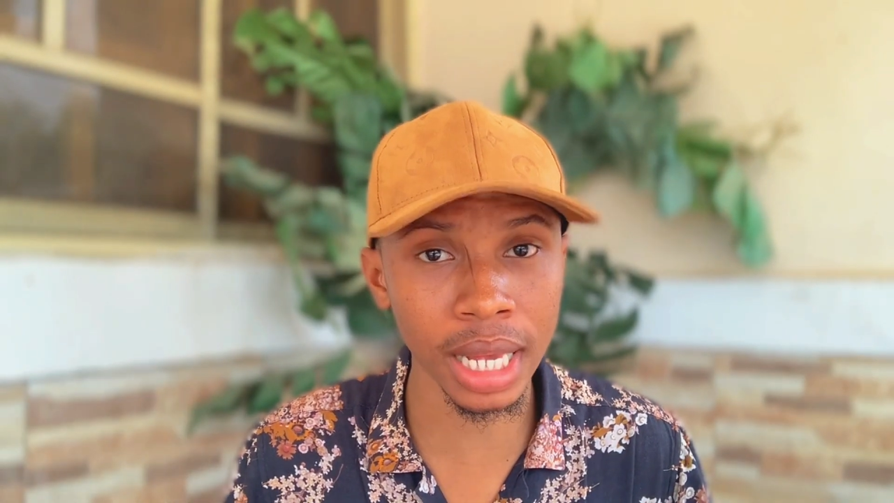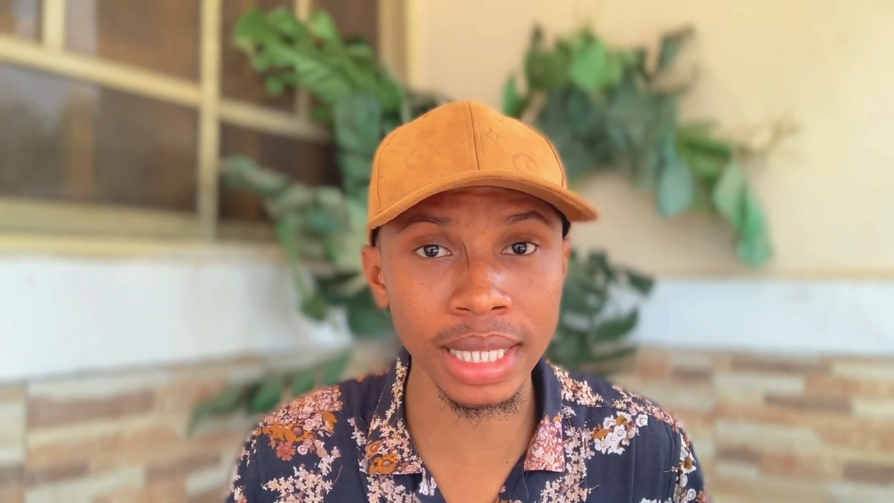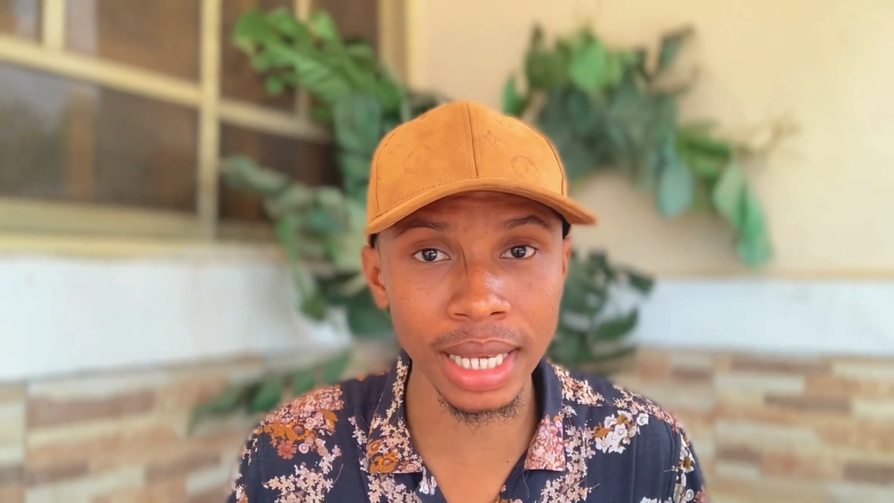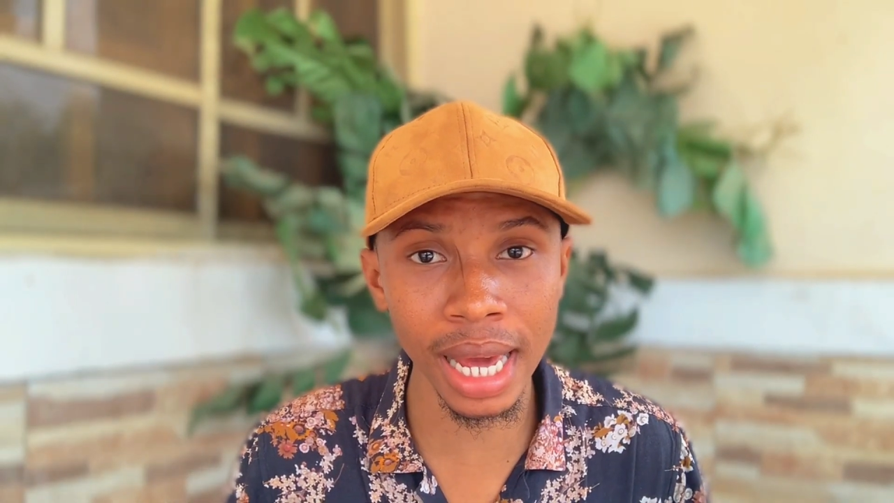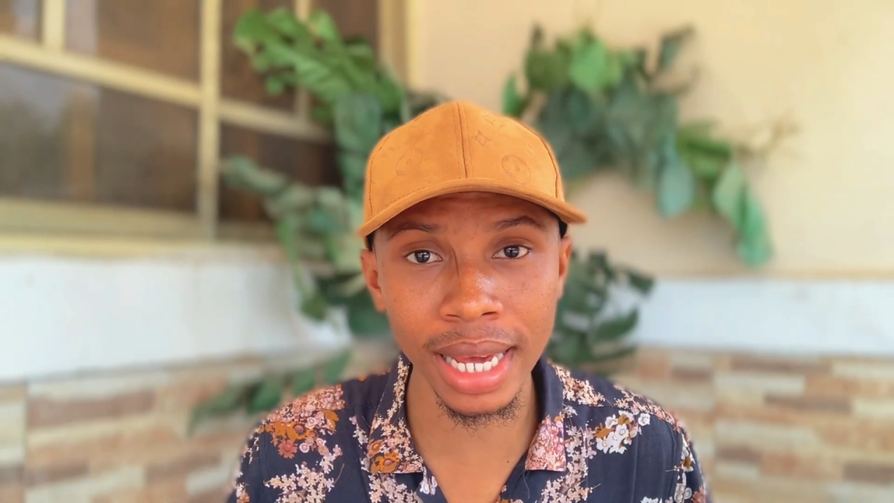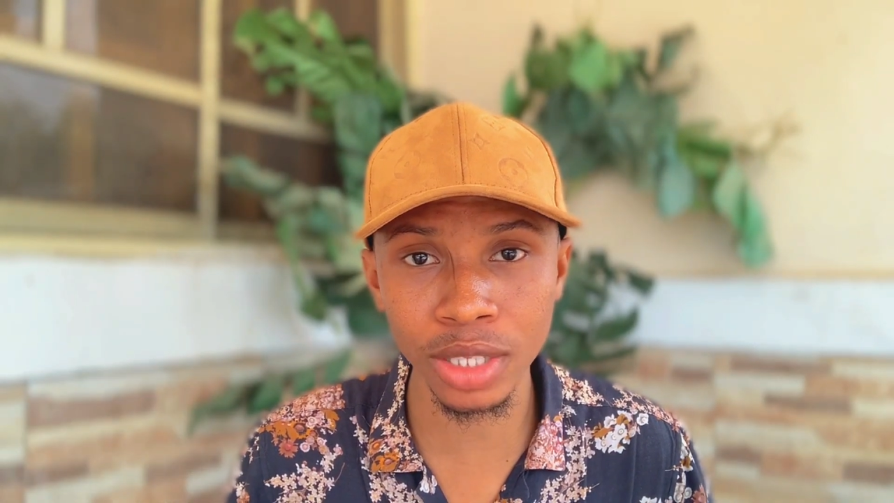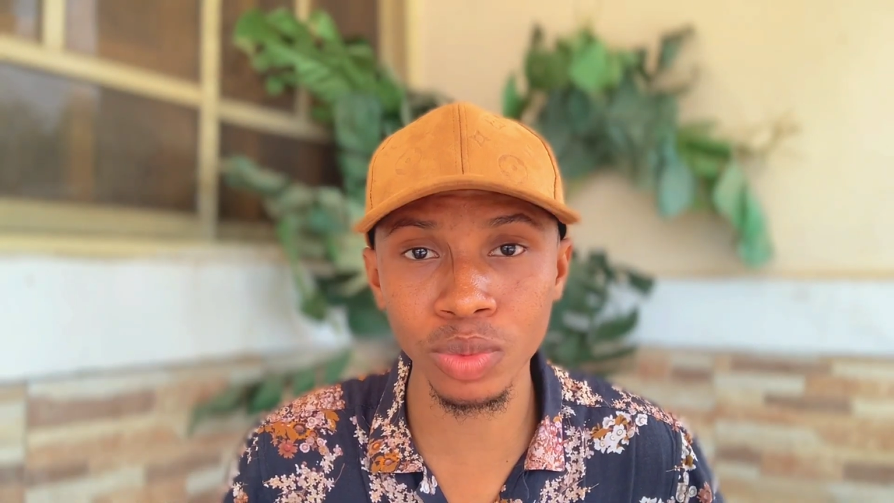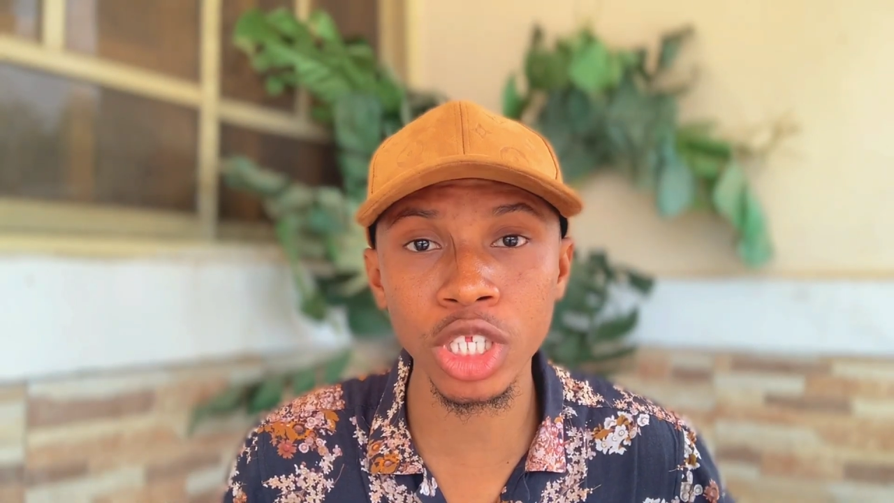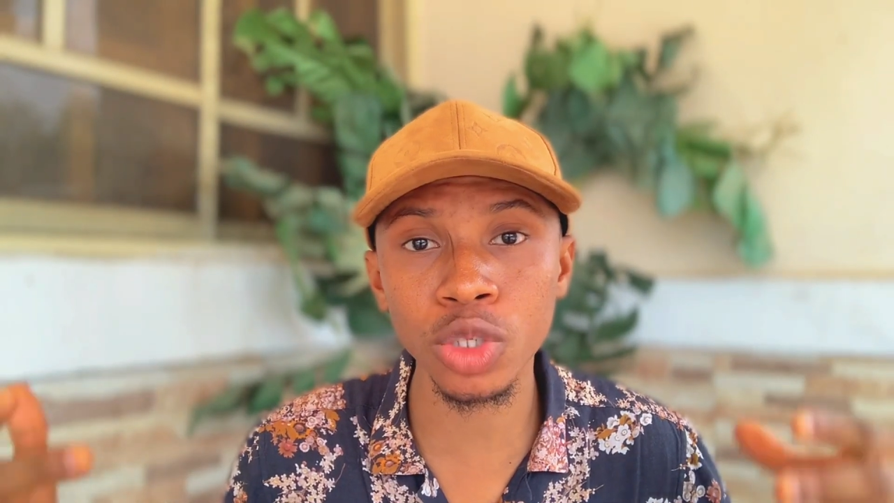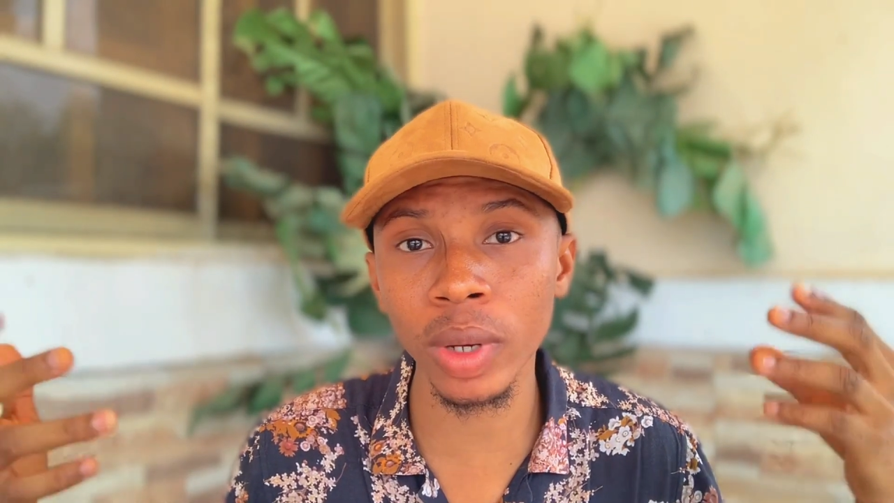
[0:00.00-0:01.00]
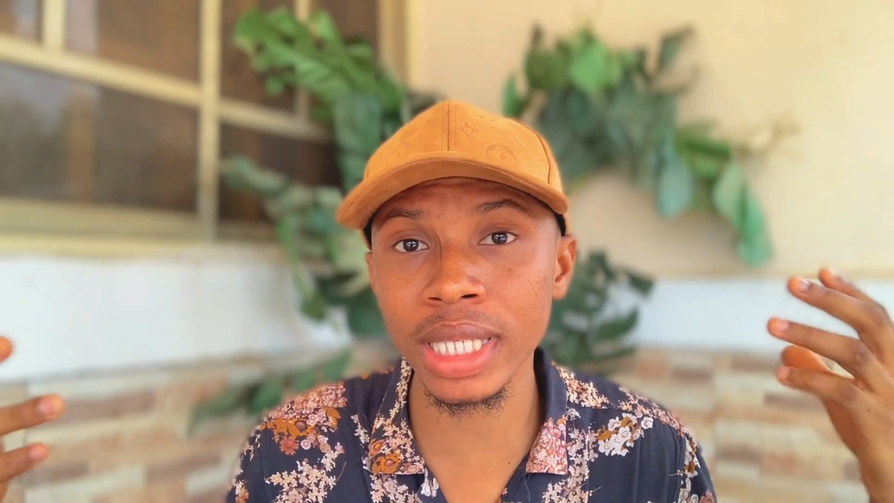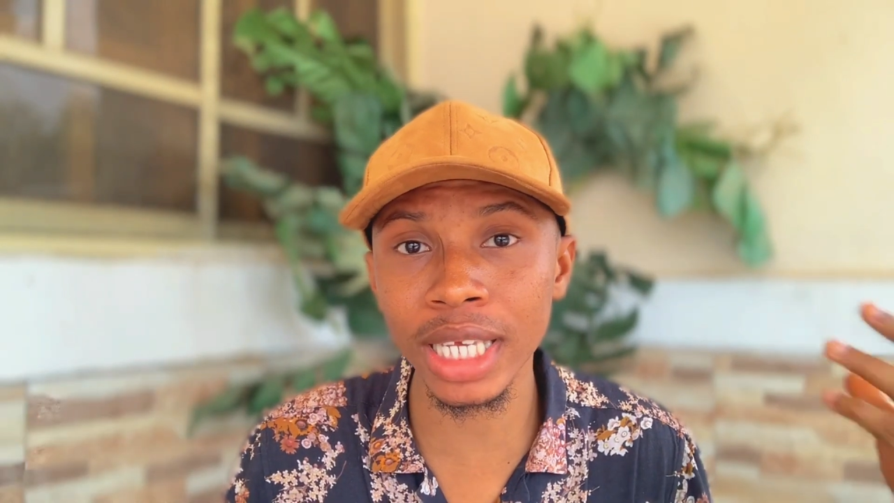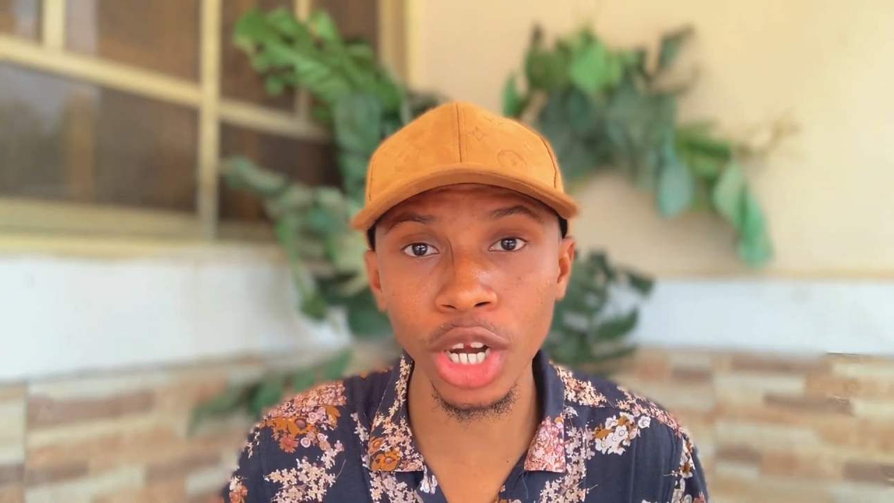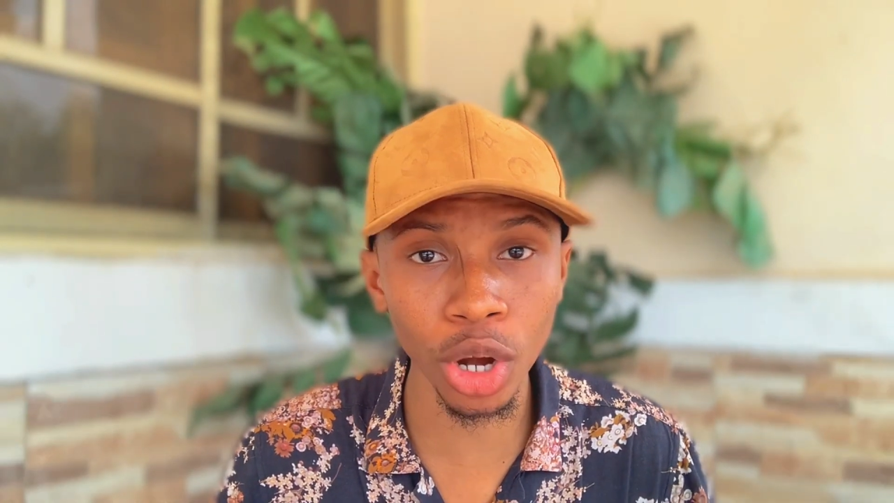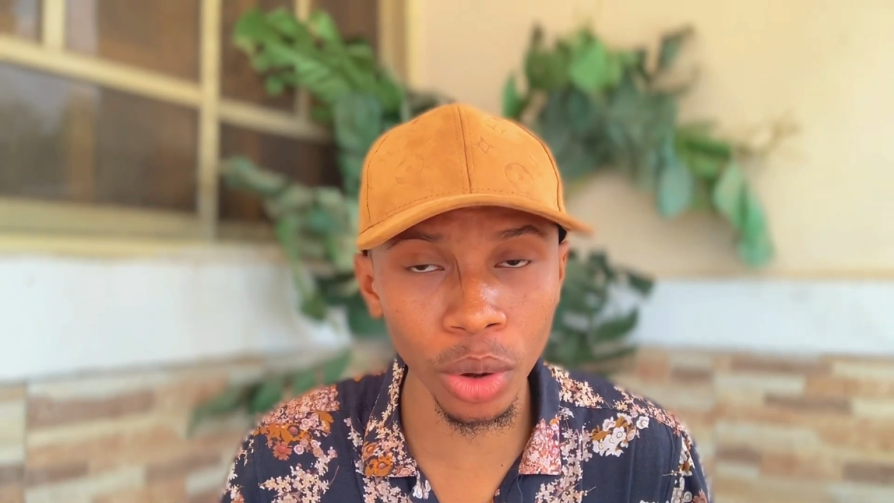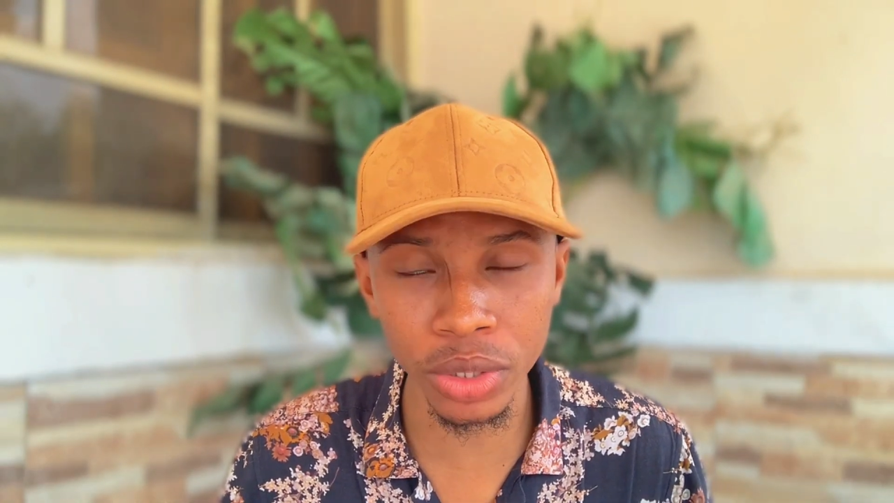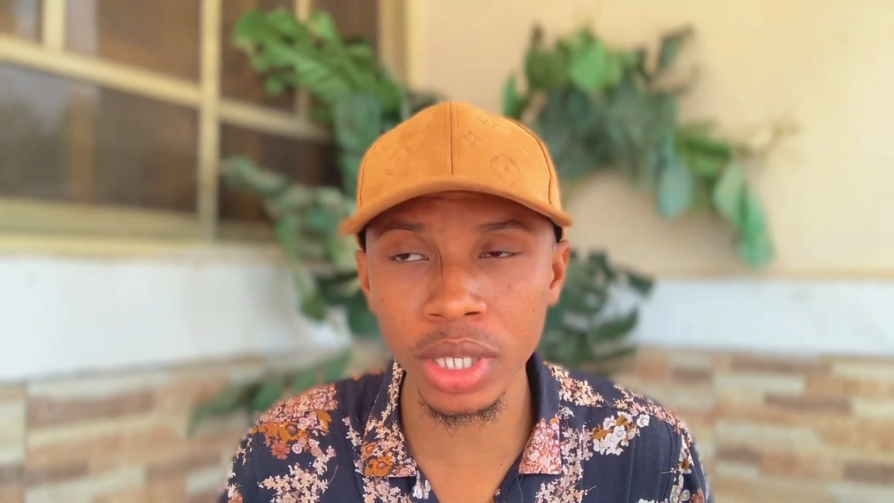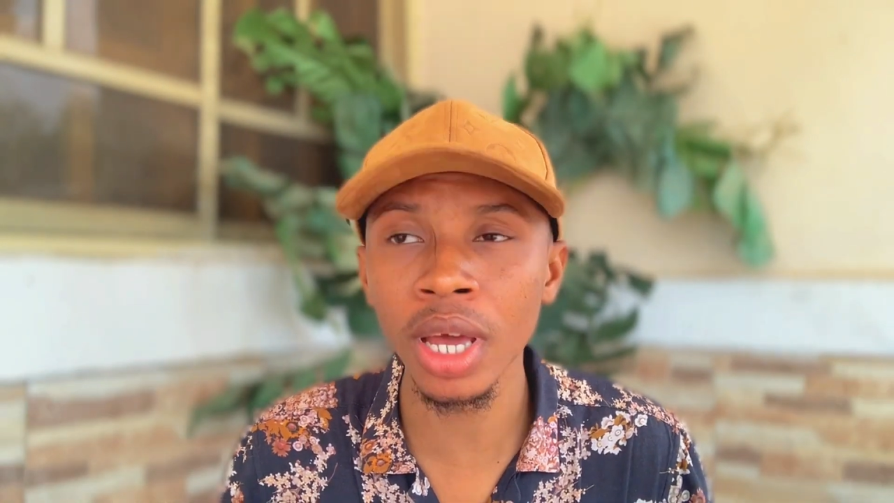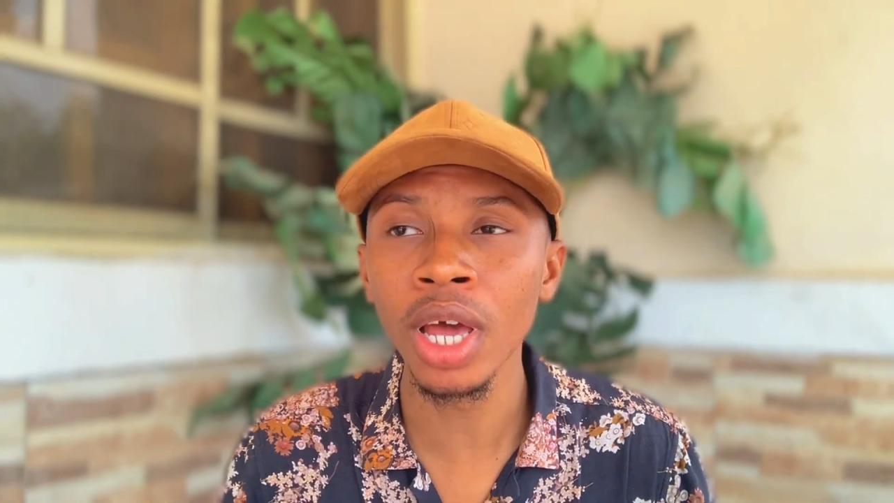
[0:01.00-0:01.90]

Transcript: As guys, we sweat a lot.